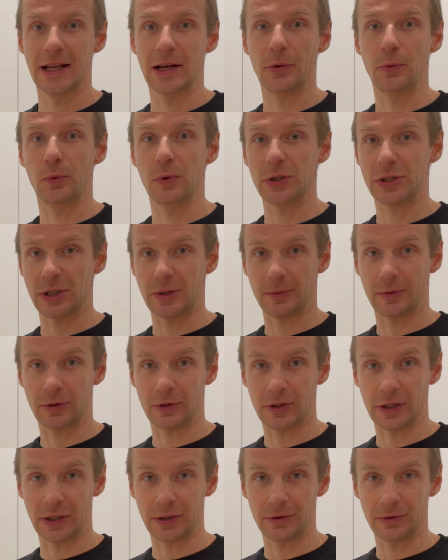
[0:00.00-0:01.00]
which I'm
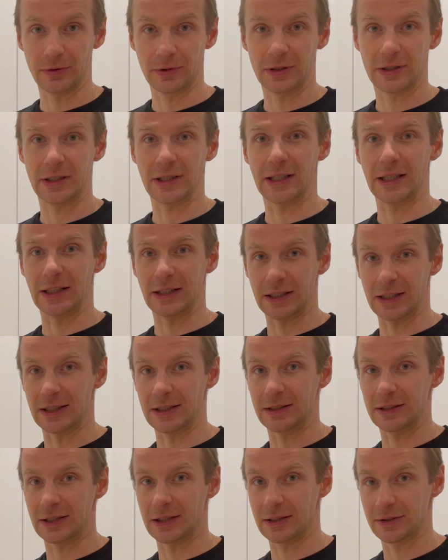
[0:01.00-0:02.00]
gonna use in
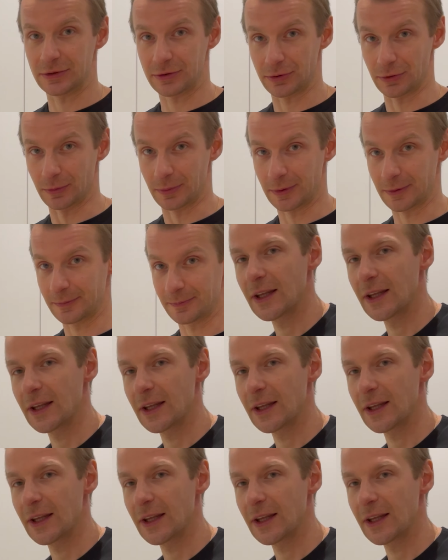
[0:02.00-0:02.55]
this soup.